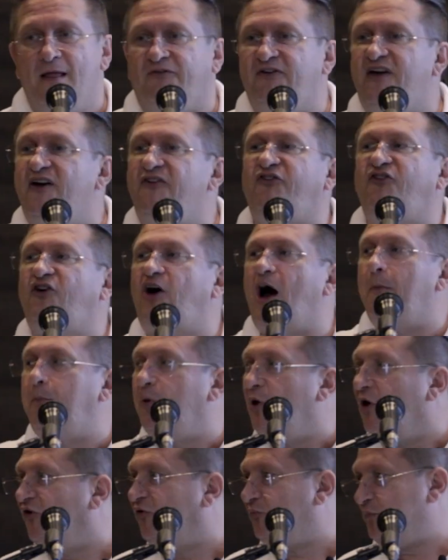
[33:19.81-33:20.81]
We have a
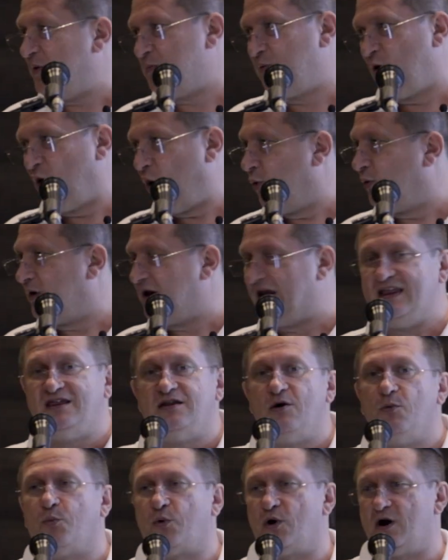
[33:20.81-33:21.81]
couple of people only in
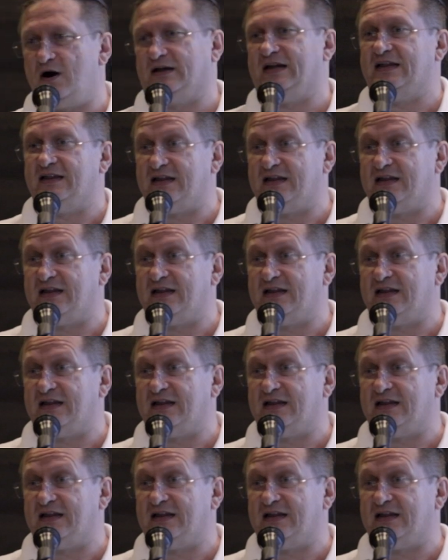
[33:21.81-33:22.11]
the world,